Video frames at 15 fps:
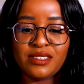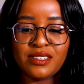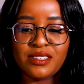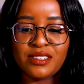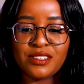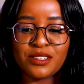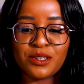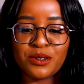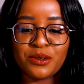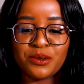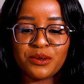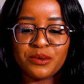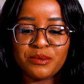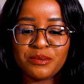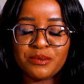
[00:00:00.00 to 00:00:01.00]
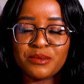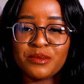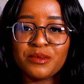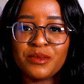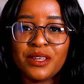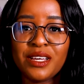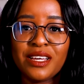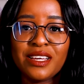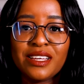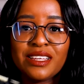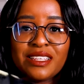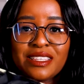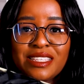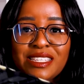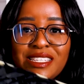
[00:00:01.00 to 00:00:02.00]
So,
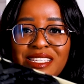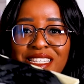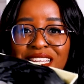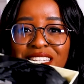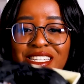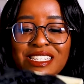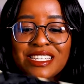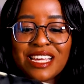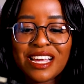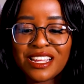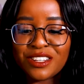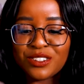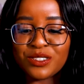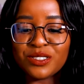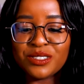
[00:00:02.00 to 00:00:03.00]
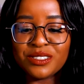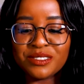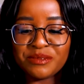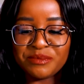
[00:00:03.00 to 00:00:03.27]
this scented candle